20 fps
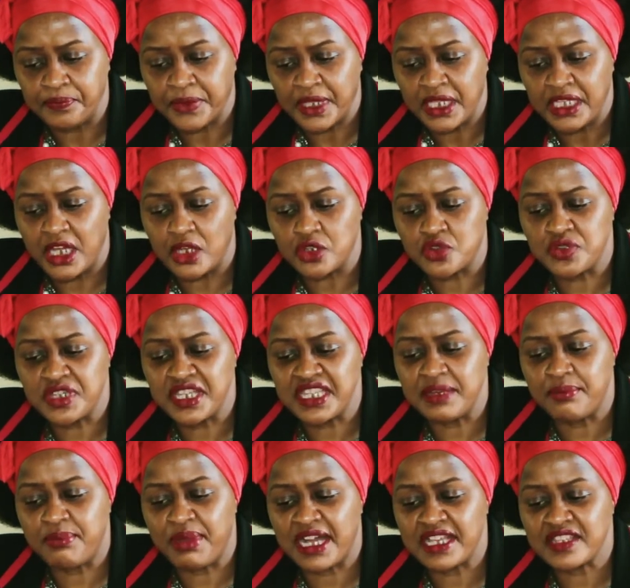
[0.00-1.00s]
Now, today the
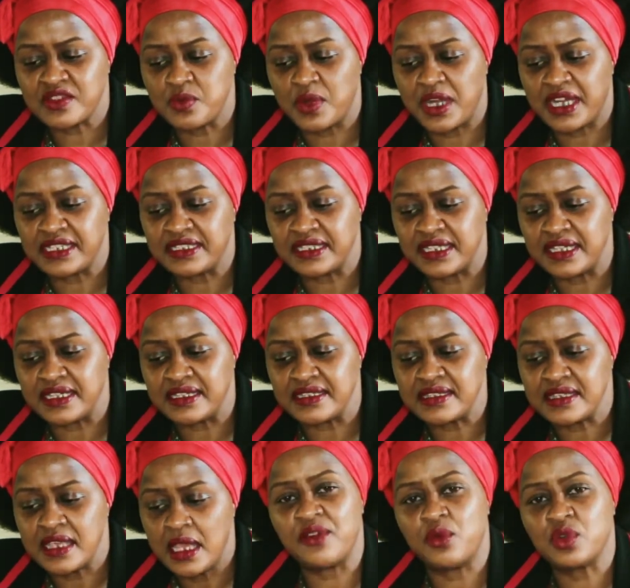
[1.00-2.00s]
buzzword is,
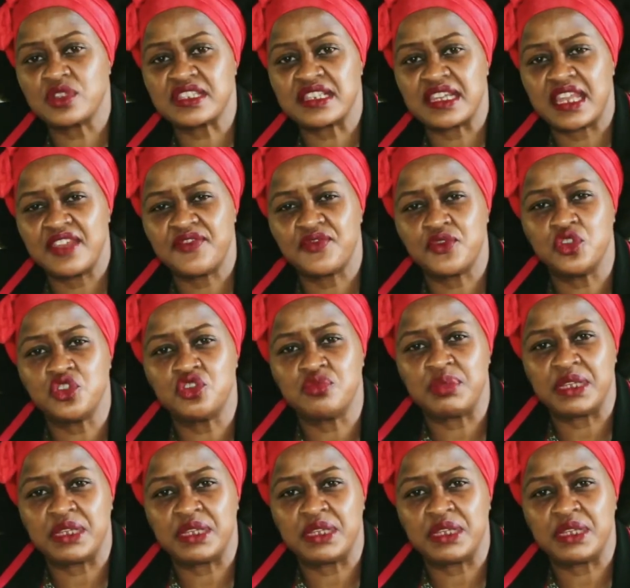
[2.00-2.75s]
what's life going to be